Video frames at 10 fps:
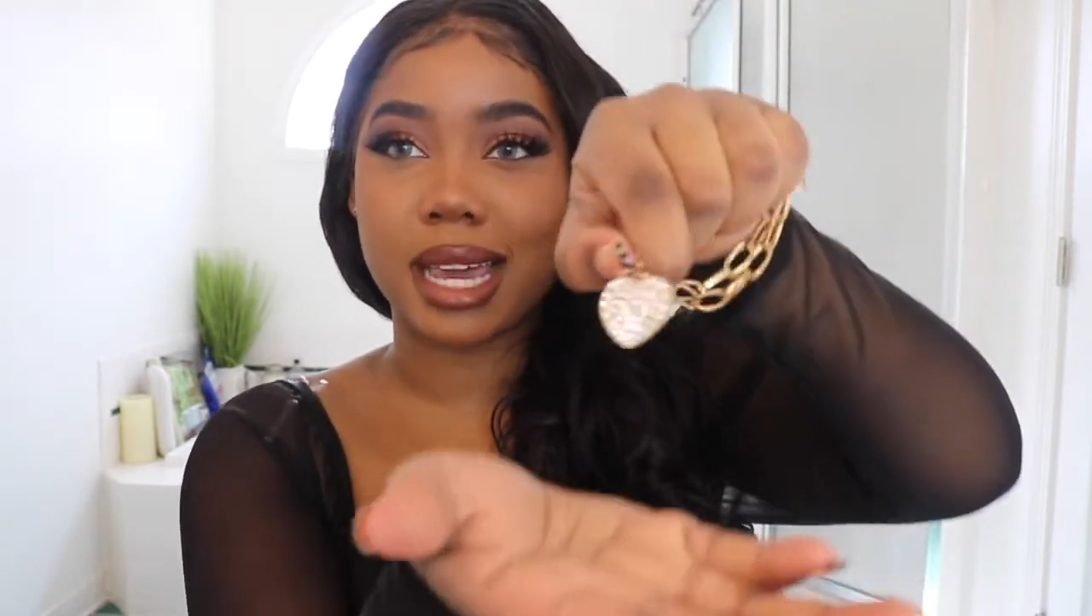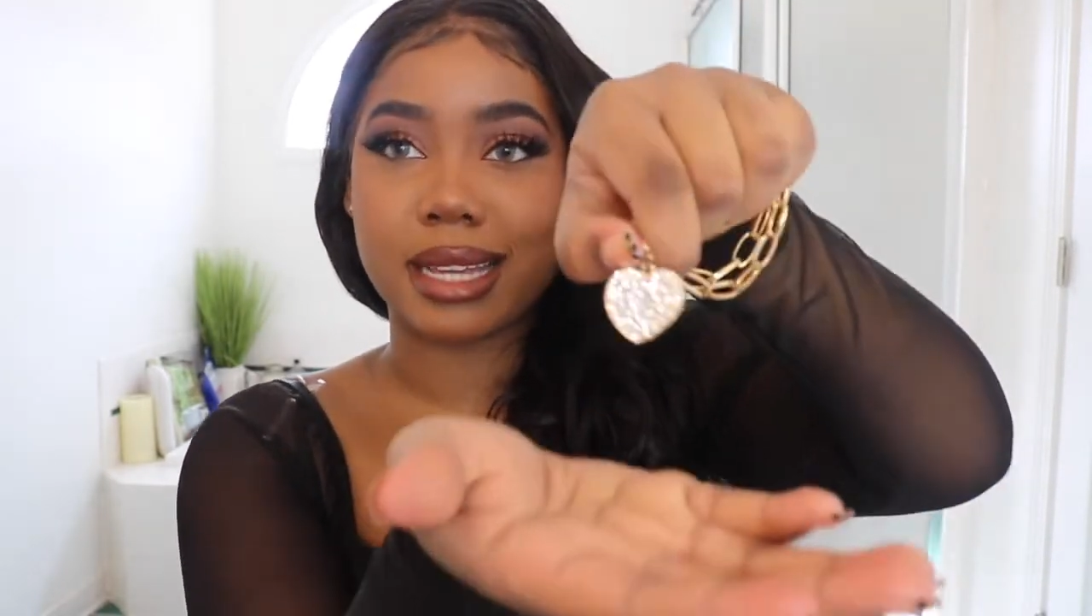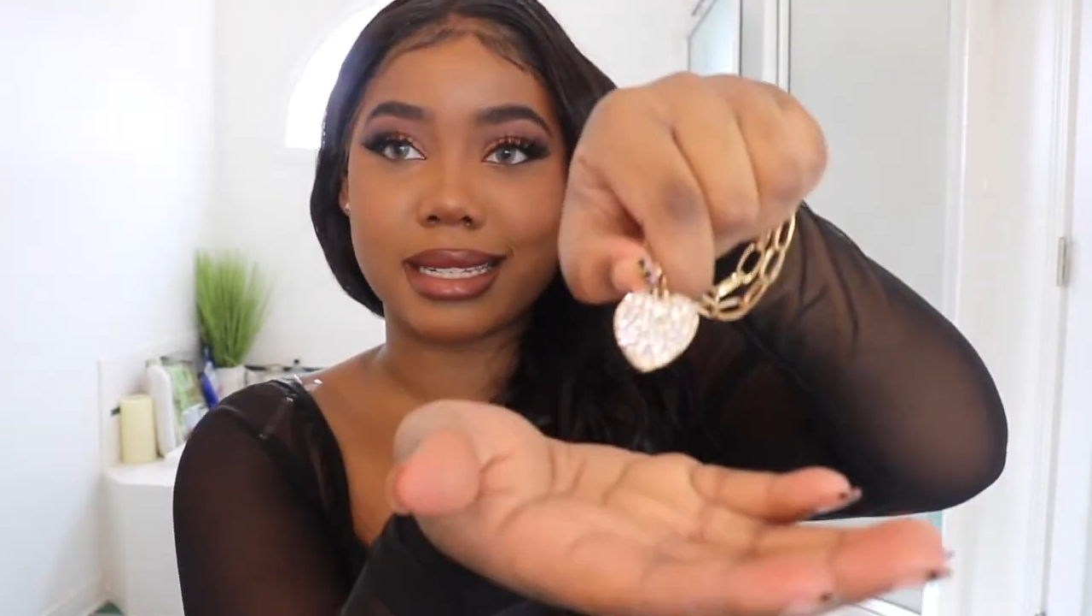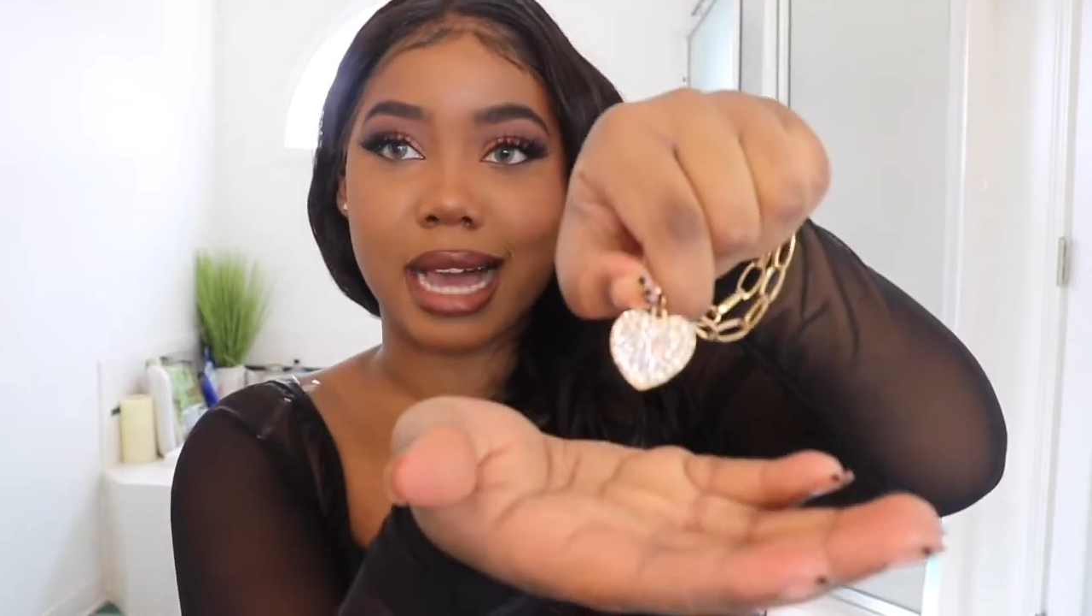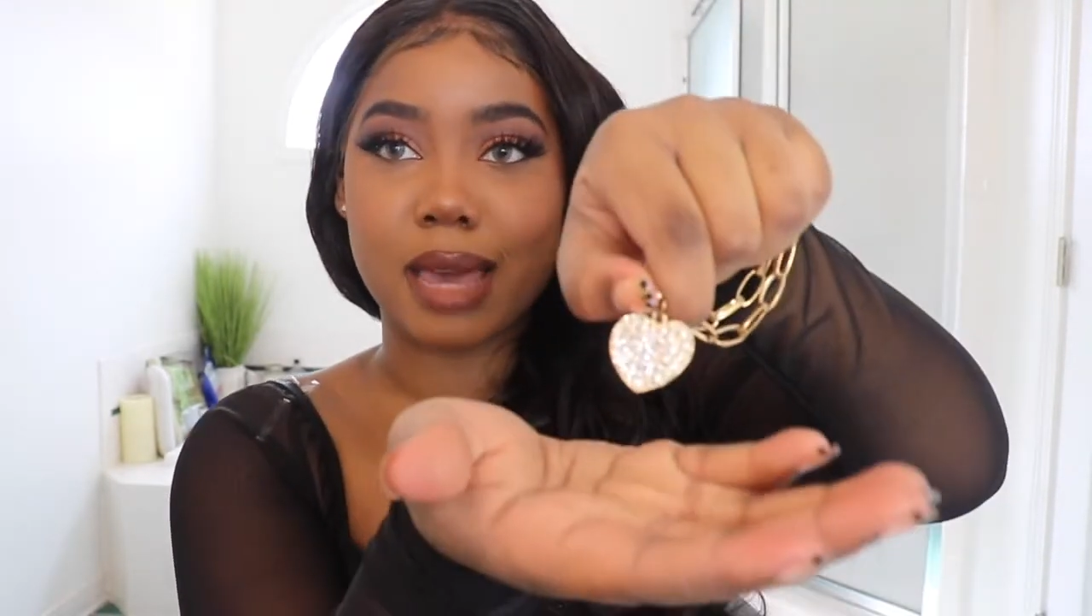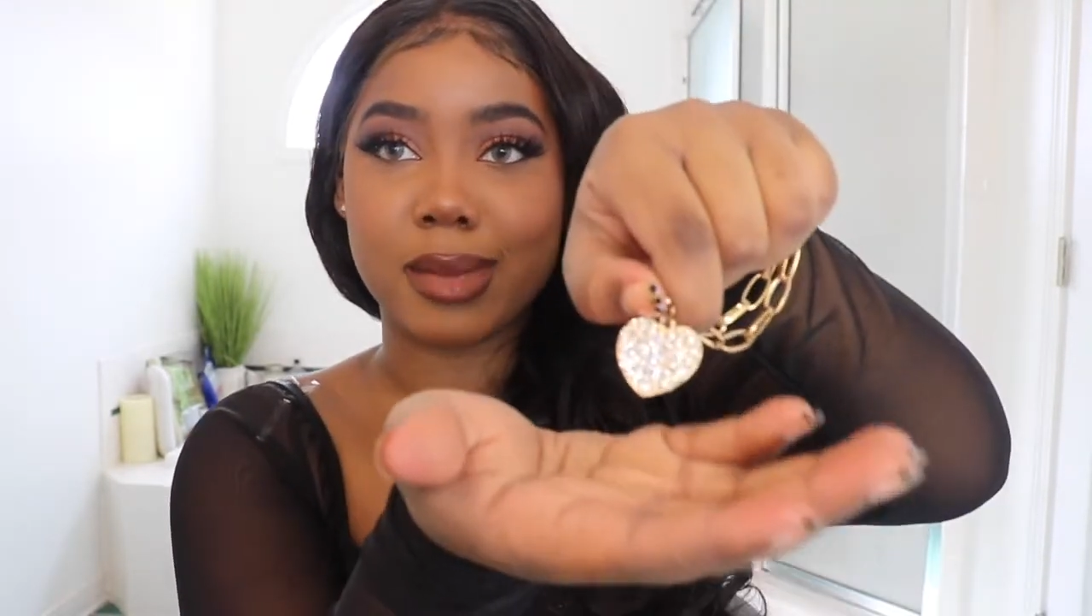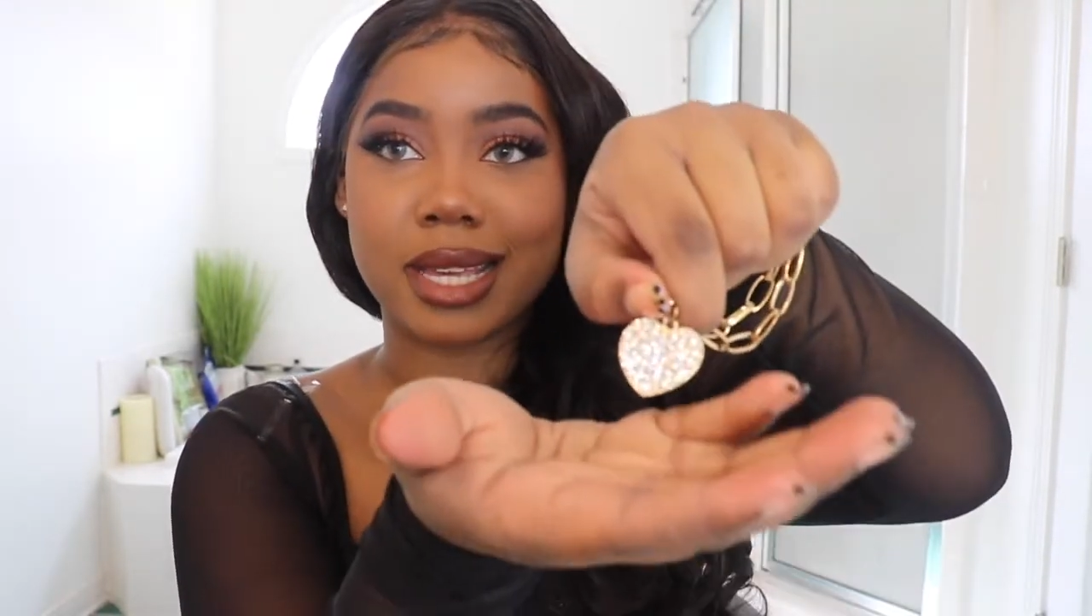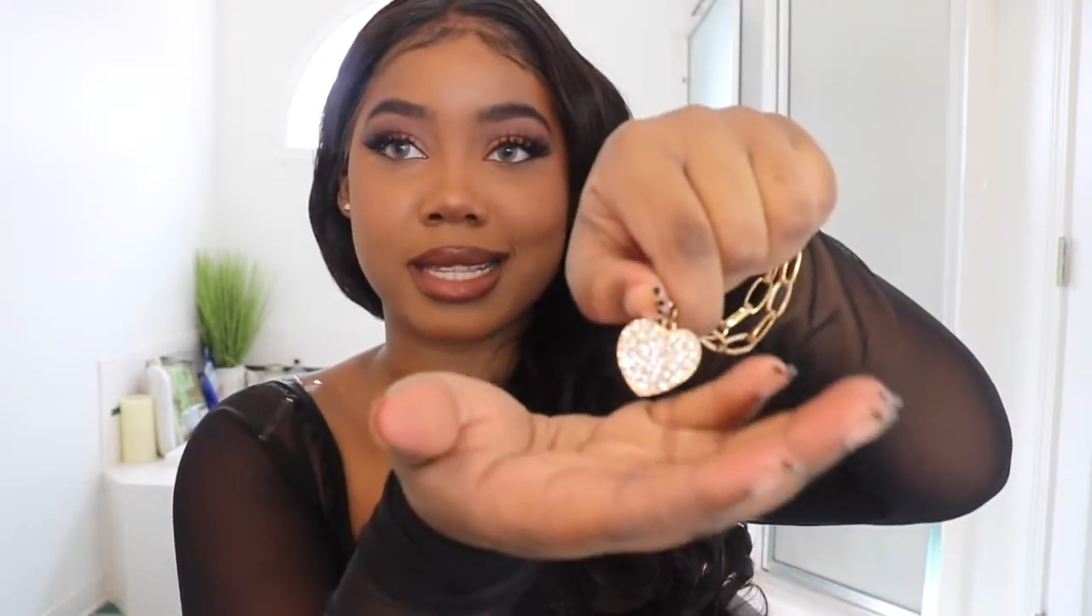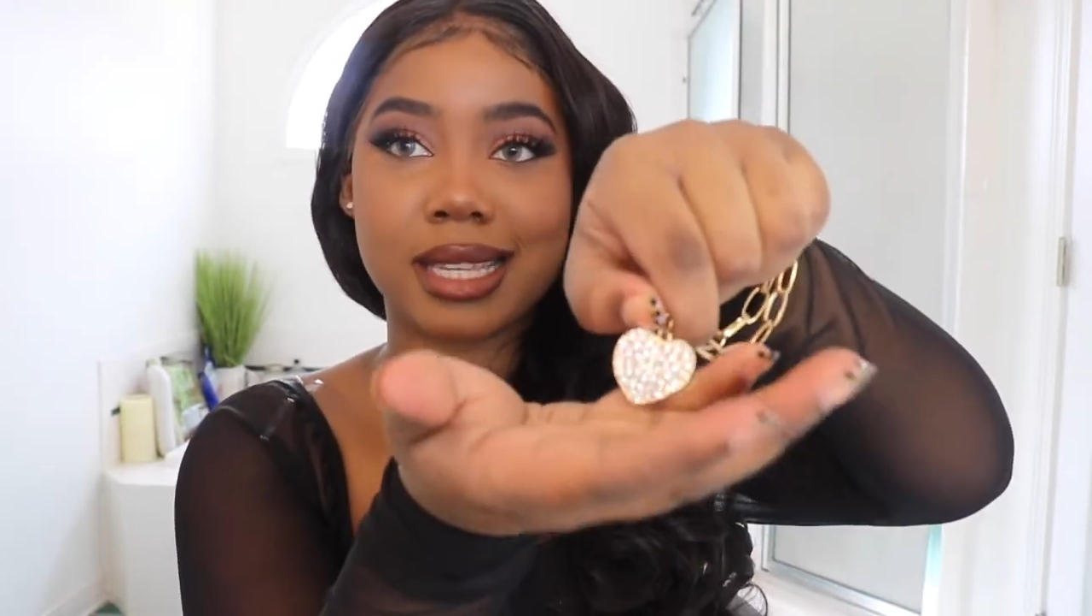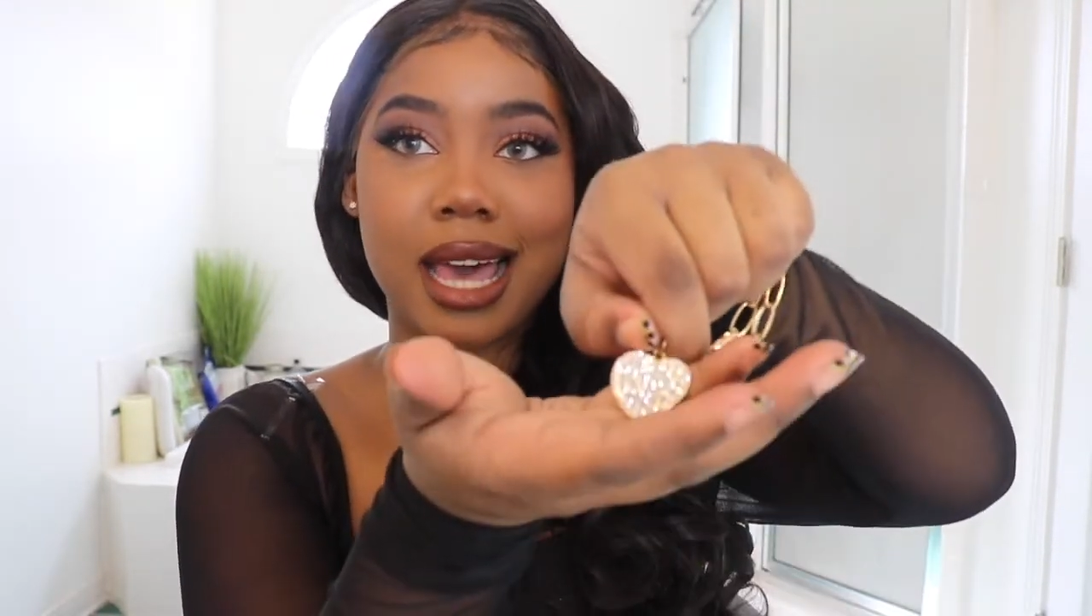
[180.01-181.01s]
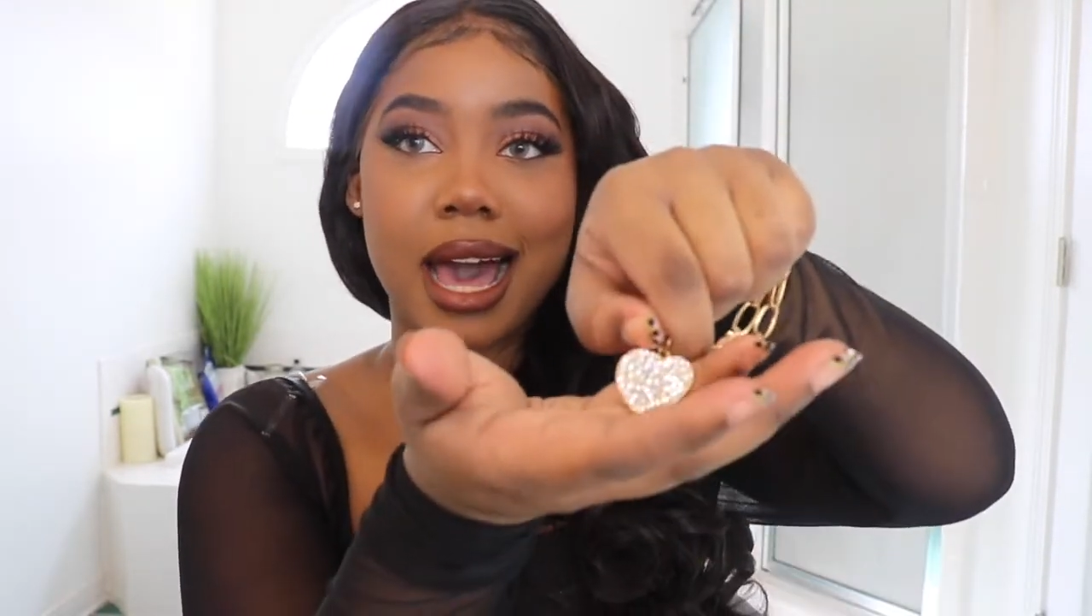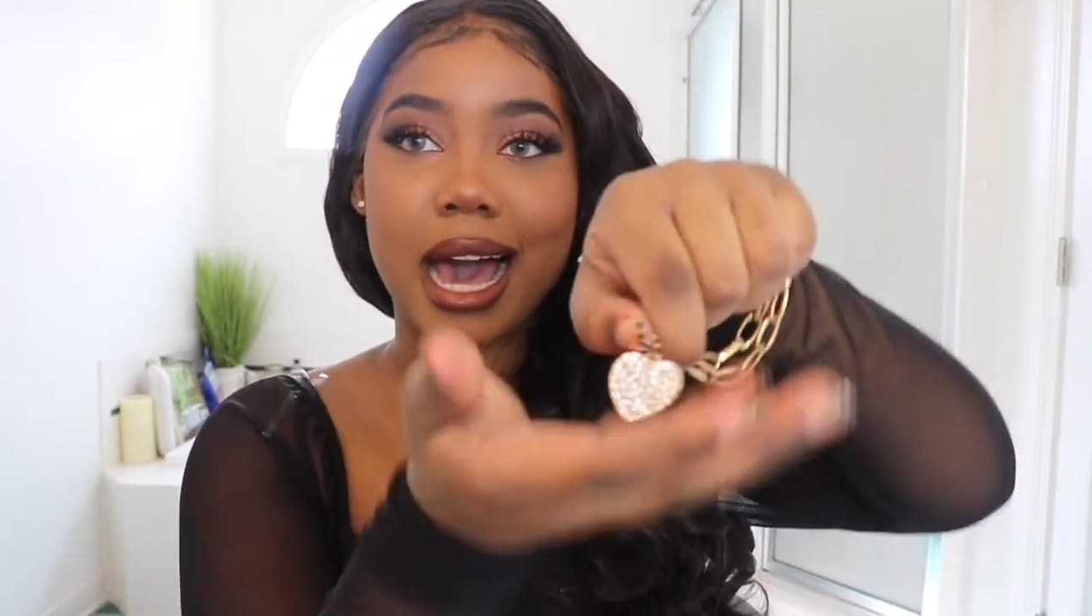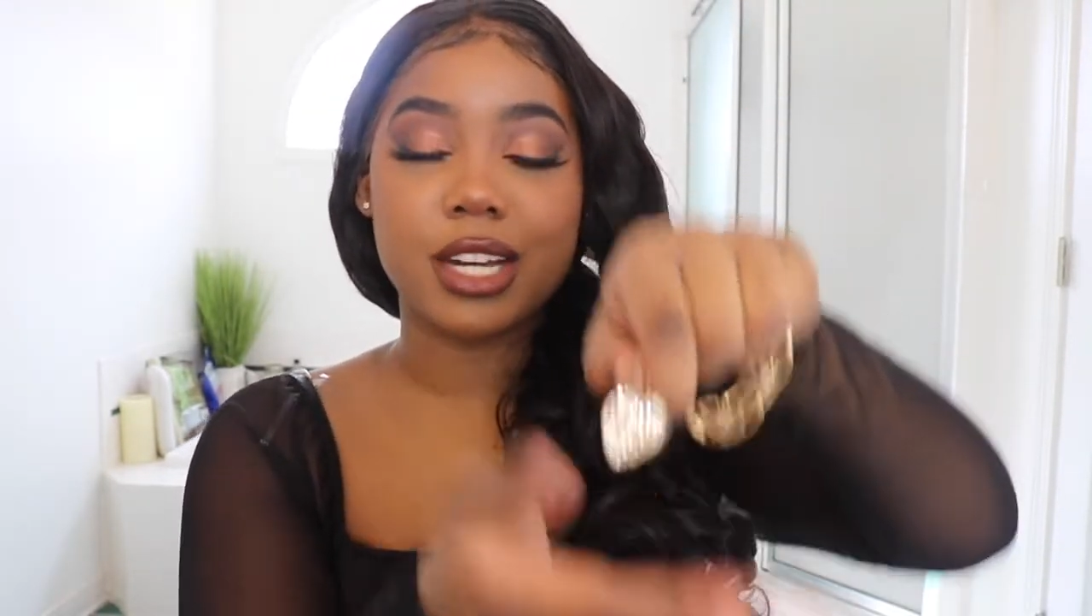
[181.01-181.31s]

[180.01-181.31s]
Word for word: like diamonds. I